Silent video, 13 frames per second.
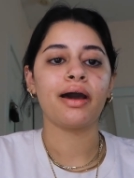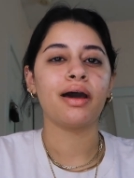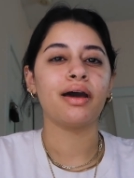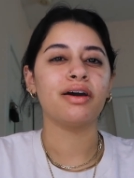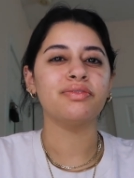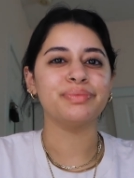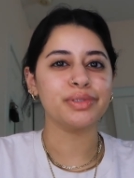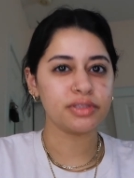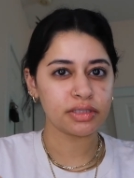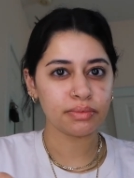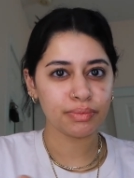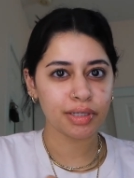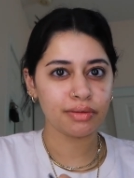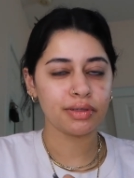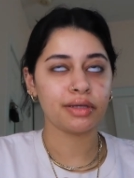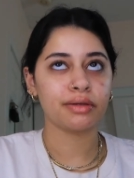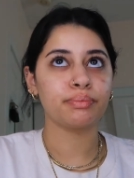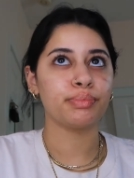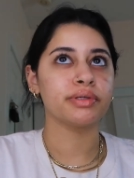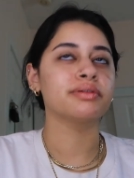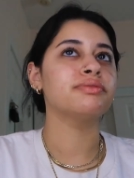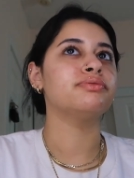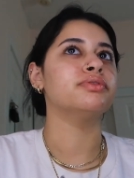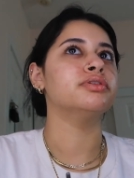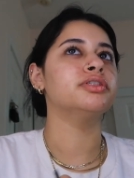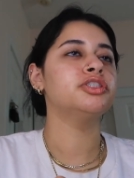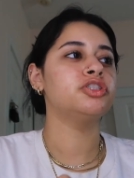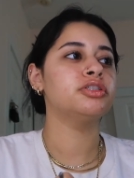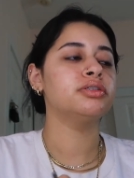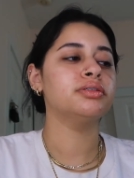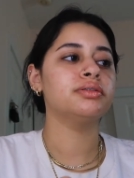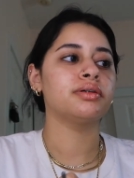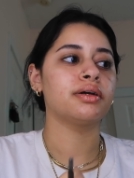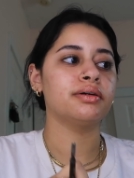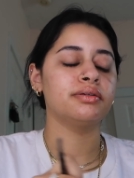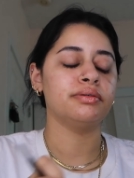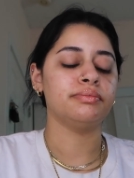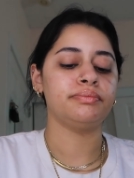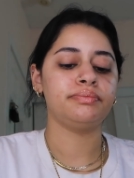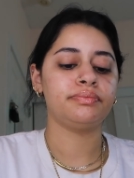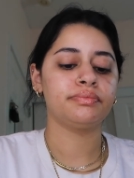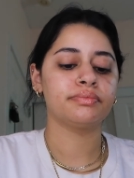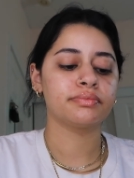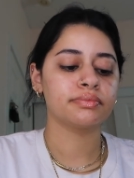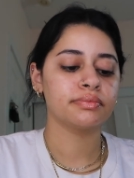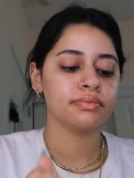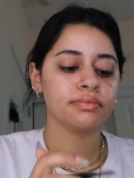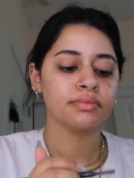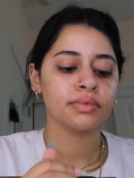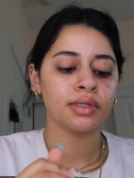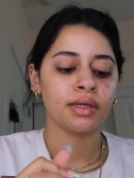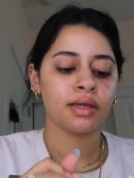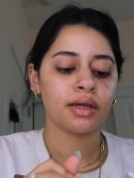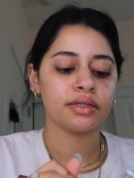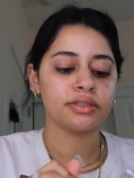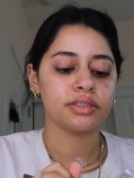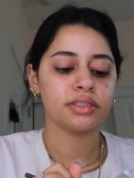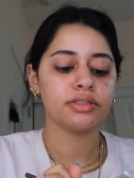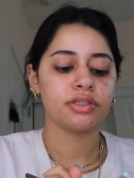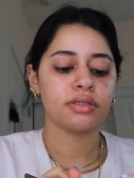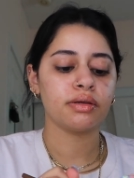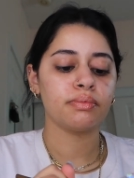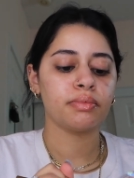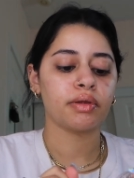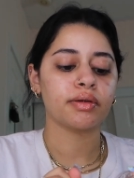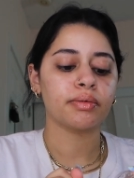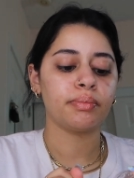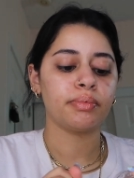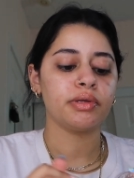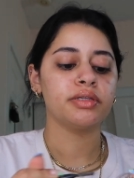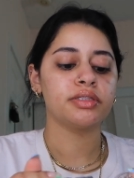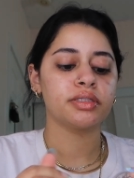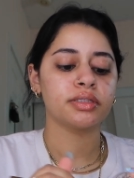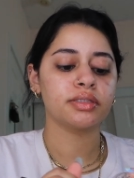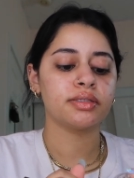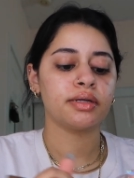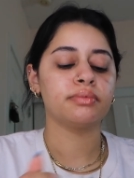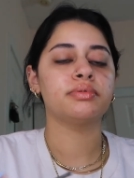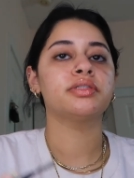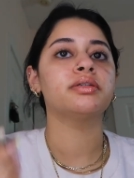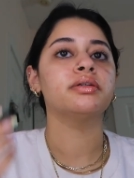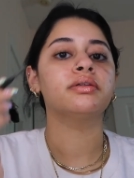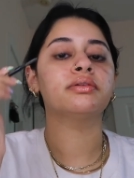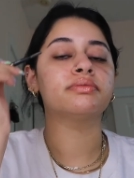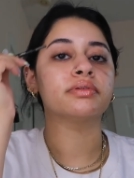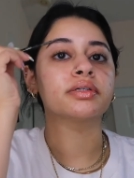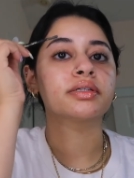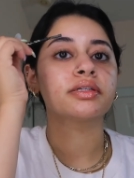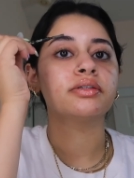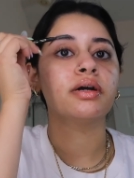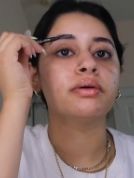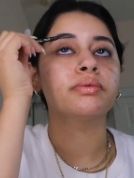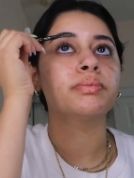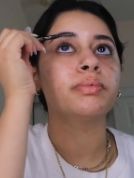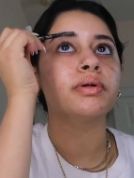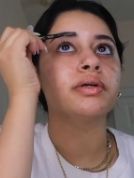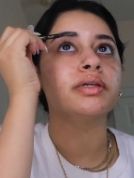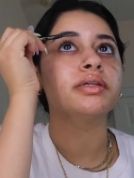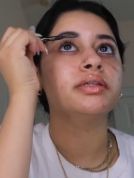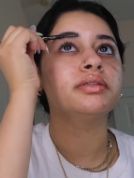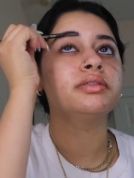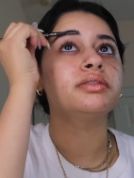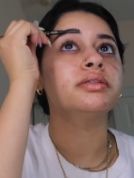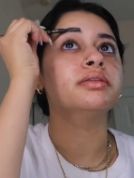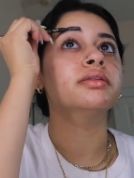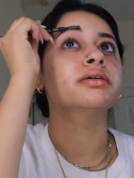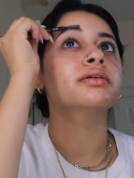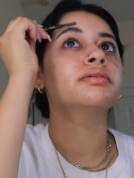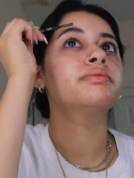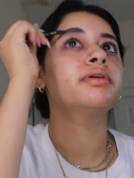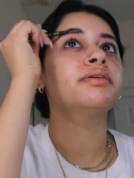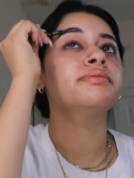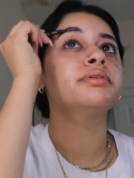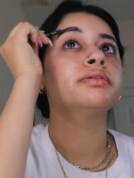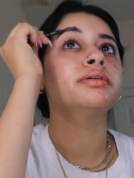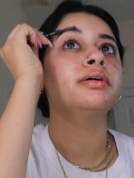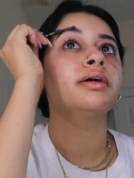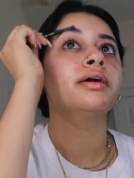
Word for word: I have most of my like big furniture. Um, I just need some like basic type stuff like, you know, plates and like whatever.